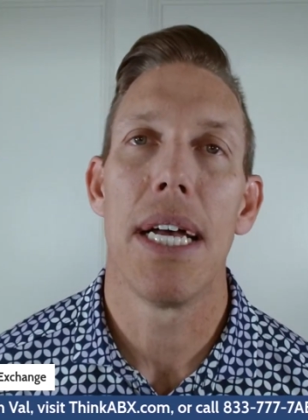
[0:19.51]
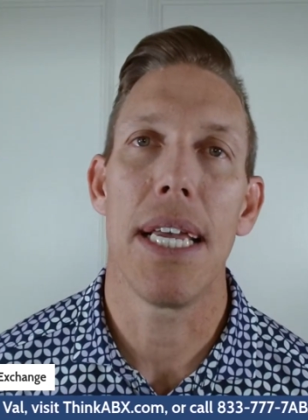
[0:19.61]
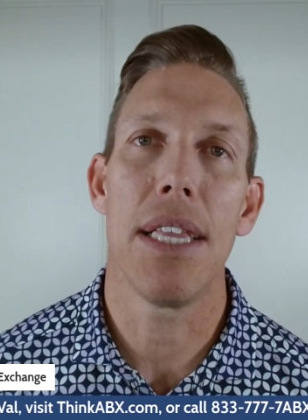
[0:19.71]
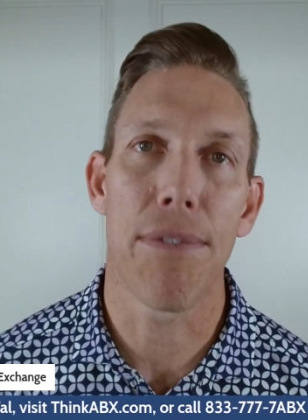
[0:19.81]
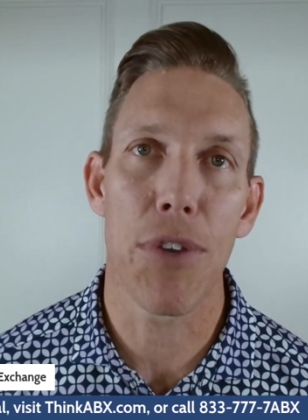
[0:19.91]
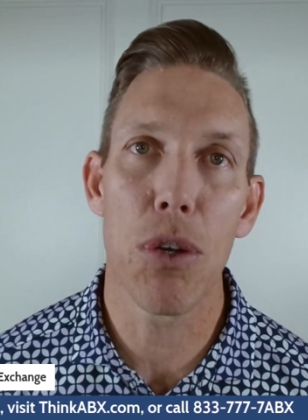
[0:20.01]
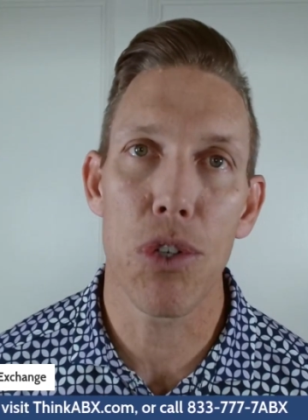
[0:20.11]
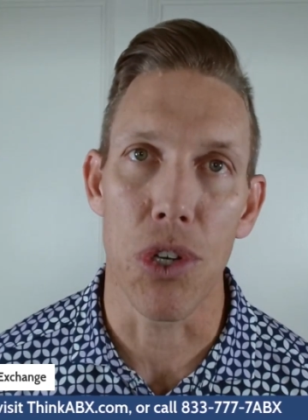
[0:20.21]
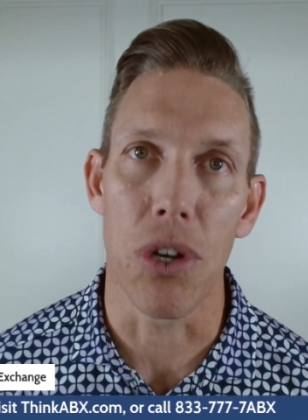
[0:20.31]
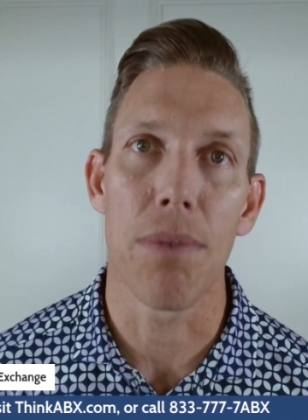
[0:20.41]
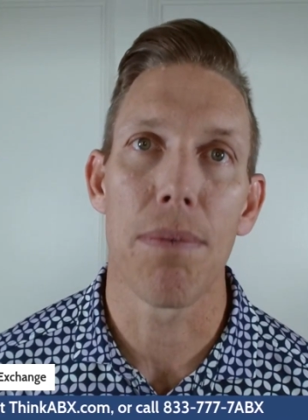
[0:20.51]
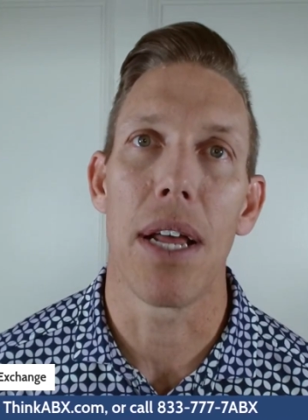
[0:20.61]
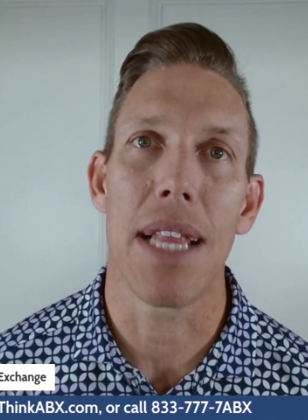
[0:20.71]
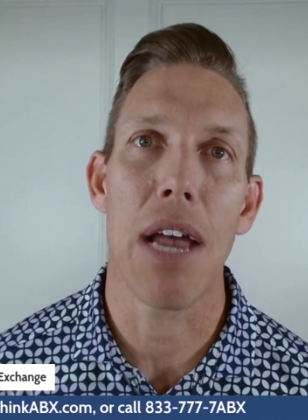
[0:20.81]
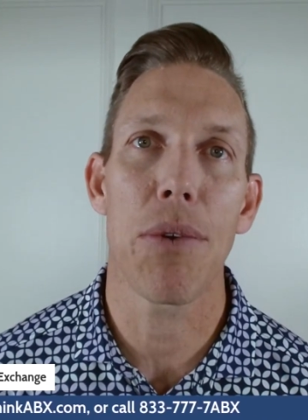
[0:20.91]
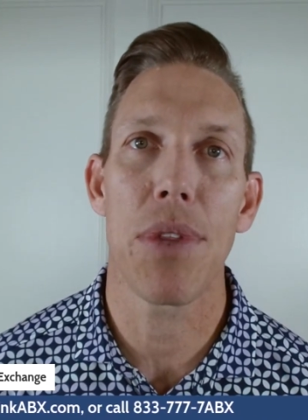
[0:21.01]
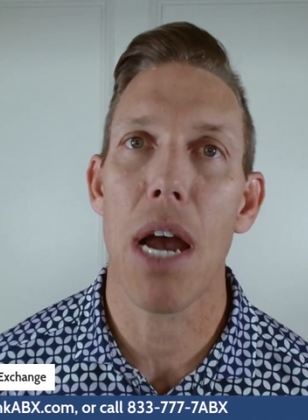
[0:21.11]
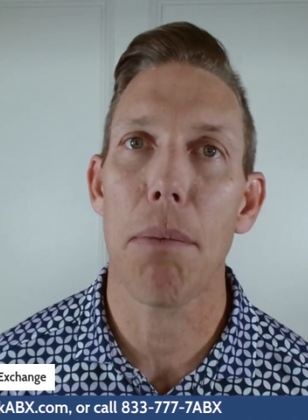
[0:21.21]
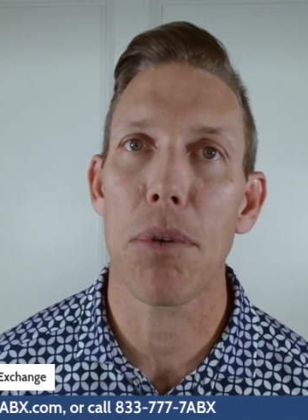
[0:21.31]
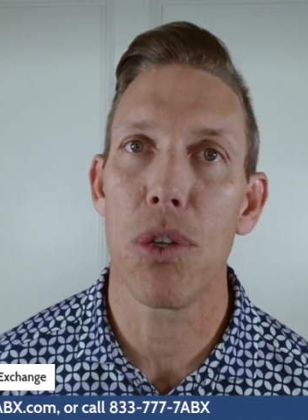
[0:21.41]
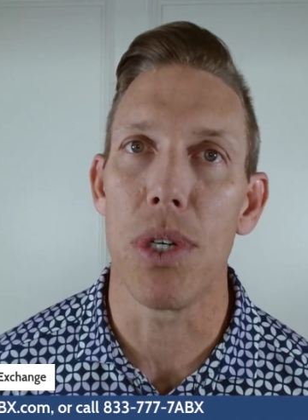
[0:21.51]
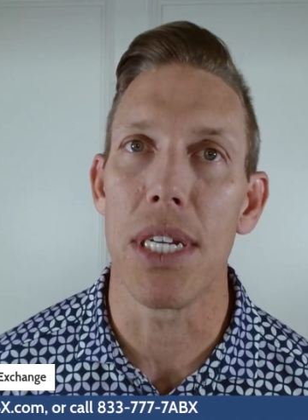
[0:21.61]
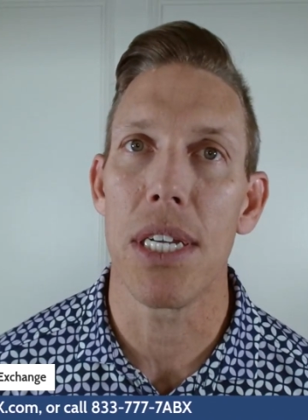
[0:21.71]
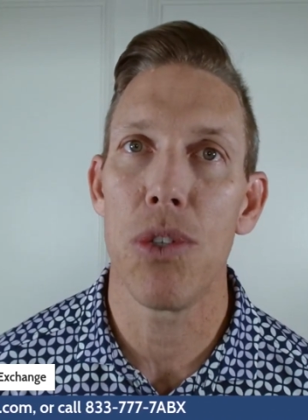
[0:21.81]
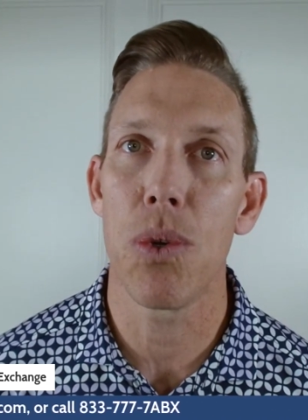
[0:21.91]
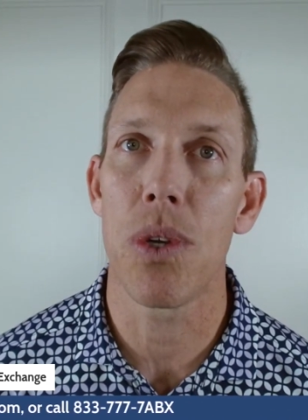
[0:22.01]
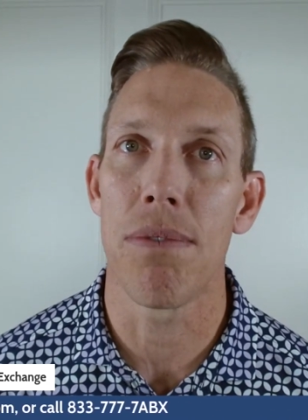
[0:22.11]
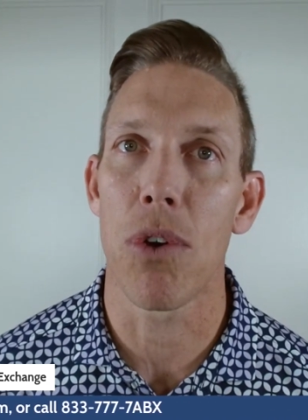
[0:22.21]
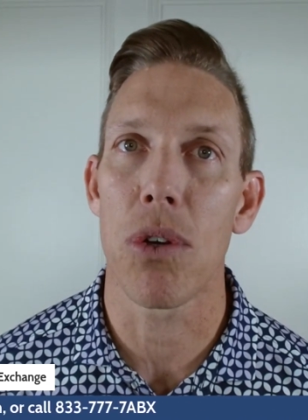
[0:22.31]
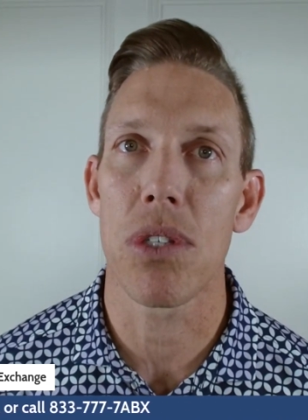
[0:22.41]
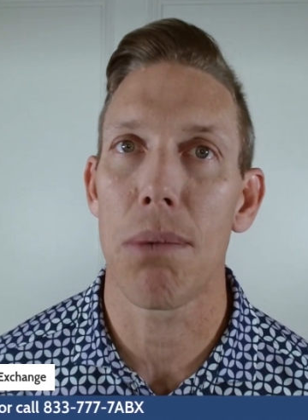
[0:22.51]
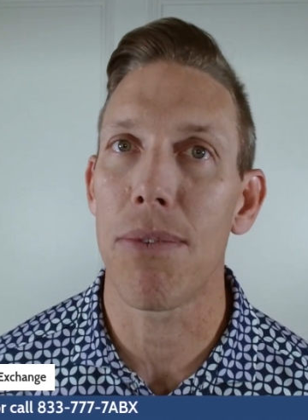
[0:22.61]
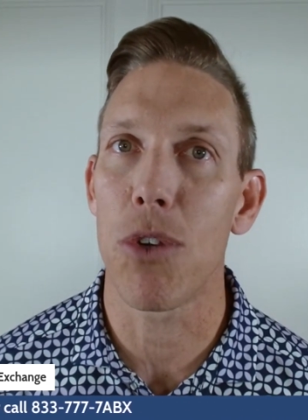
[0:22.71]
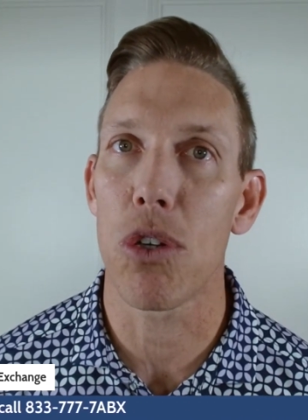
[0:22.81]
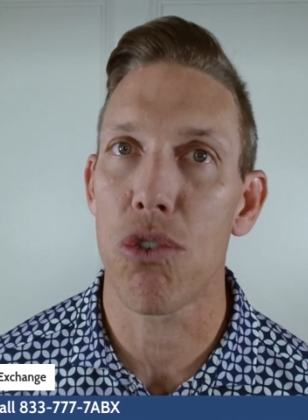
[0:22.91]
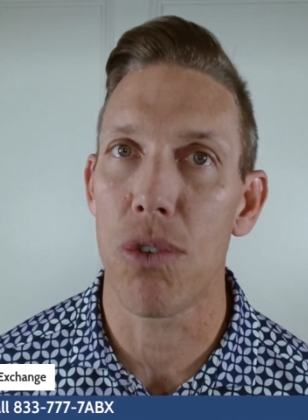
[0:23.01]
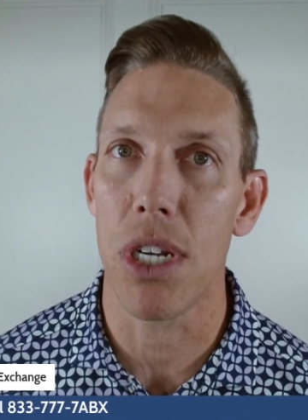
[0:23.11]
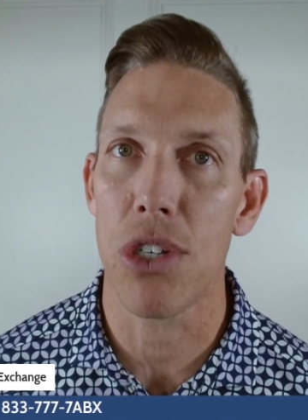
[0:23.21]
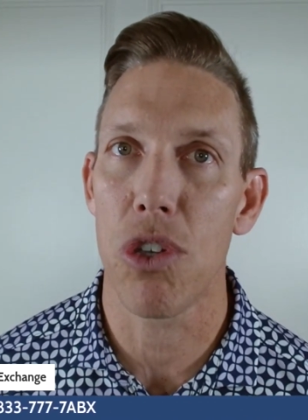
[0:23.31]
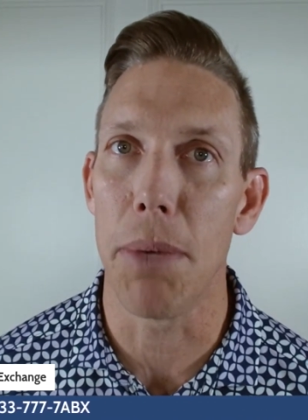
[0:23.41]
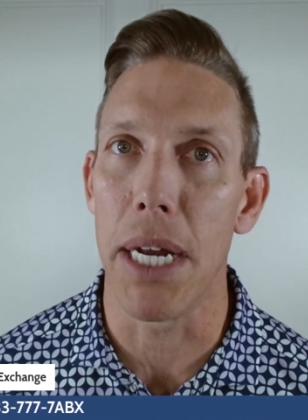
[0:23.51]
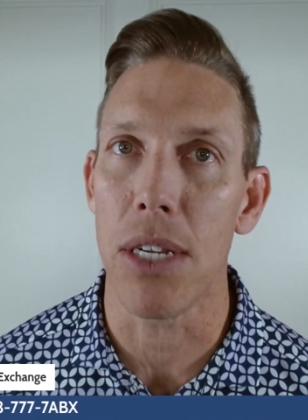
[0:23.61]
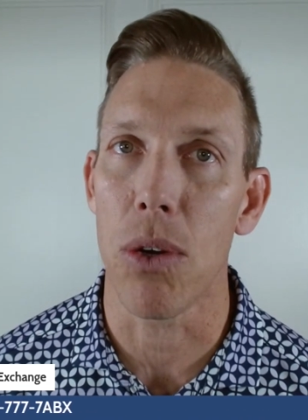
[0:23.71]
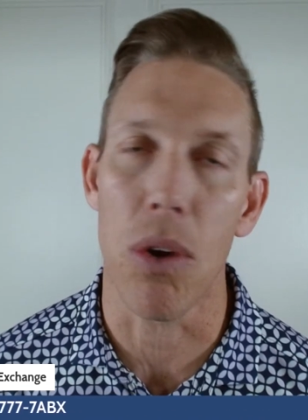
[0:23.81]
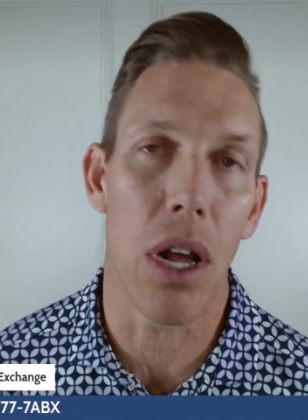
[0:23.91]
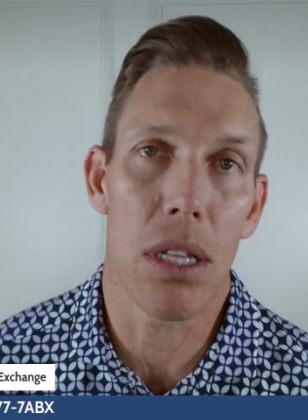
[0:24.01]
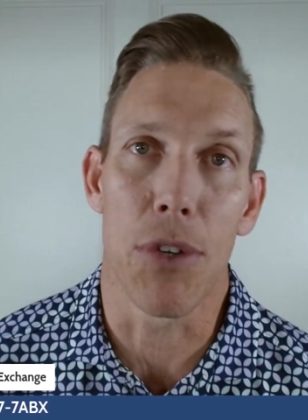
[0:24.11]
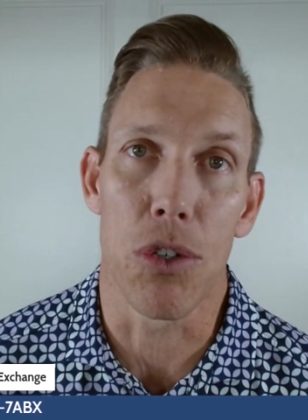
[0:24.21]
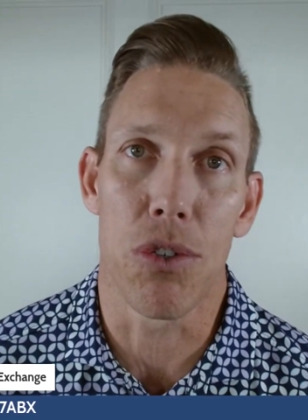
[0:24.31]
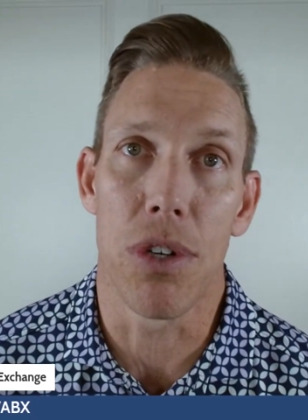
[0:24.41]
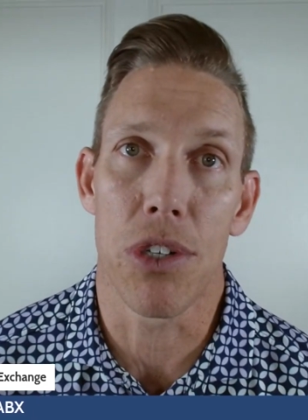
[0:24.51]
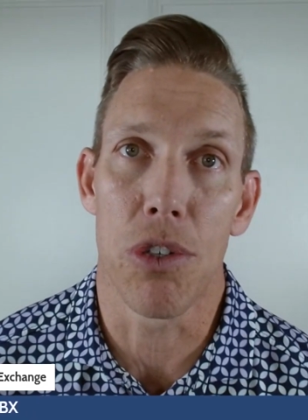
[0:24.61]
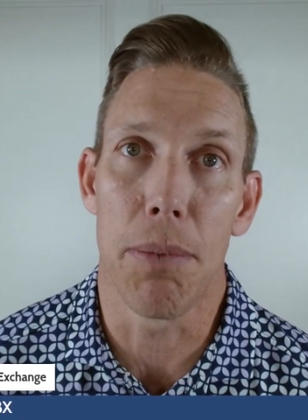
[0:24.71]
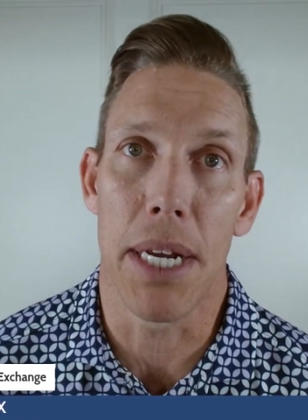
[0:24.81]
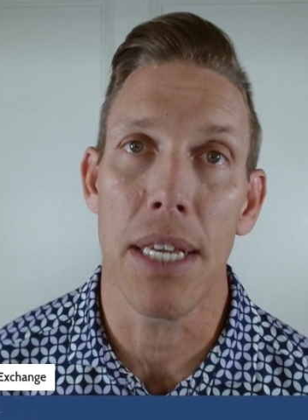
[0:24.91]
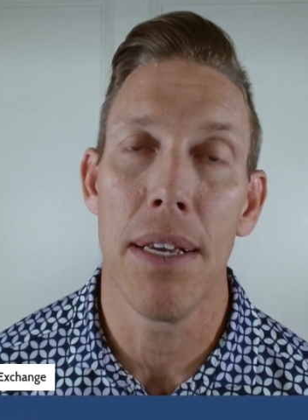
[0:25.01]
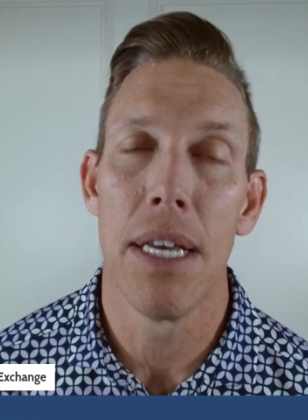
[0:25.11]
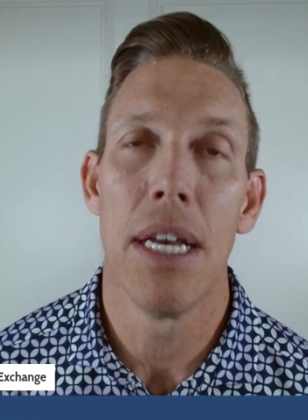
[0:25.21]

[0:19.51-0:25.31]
in the future, allow you the opportunity to convert some of your traditional money, or all of your traditional money